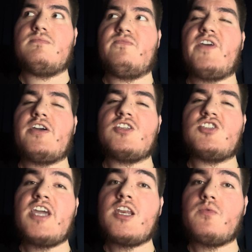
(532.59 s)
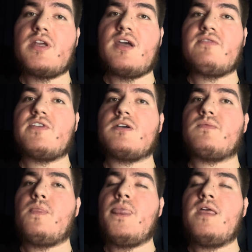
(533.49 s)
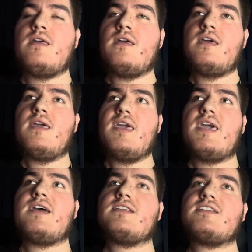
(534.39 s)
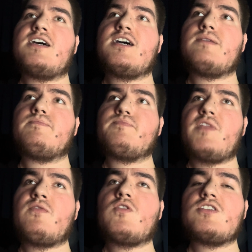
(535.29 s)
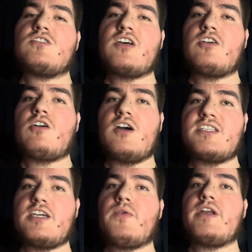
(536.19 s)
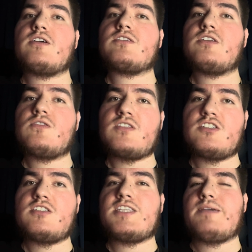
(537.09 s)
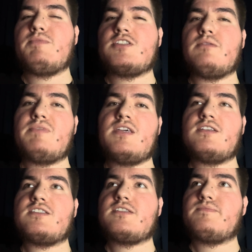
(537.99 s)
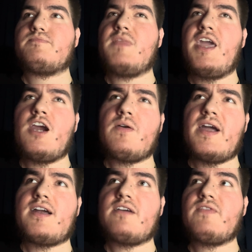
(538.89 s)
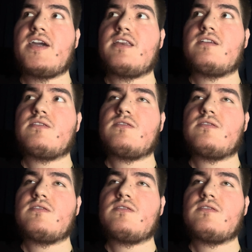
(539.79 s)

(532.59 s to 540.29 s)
very genuine, I feel. And of course, there's other content creators, such as Mr. Beast, Eric, I find